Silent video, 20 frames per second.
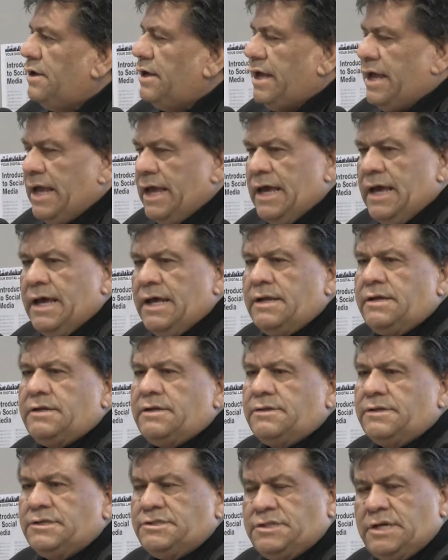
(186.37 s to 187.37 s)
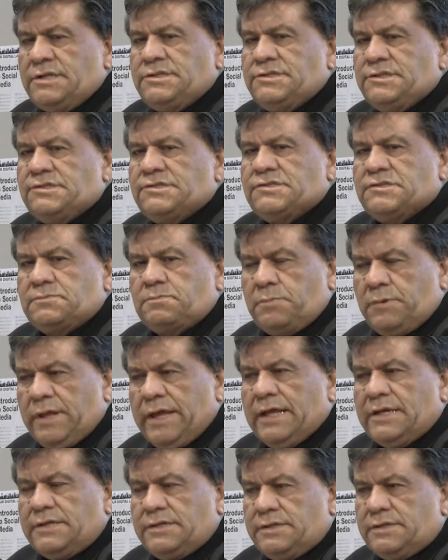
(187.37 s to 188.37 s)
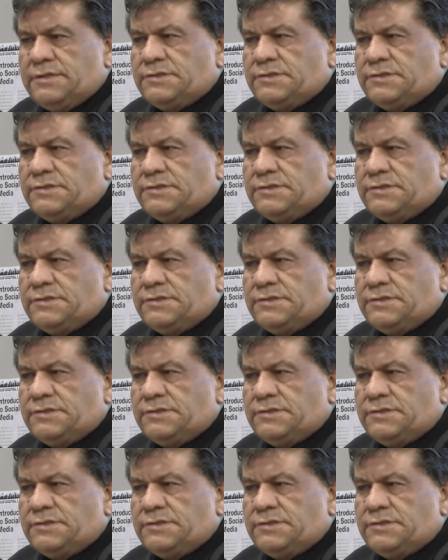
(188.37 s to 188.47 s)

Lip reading: and the judges split.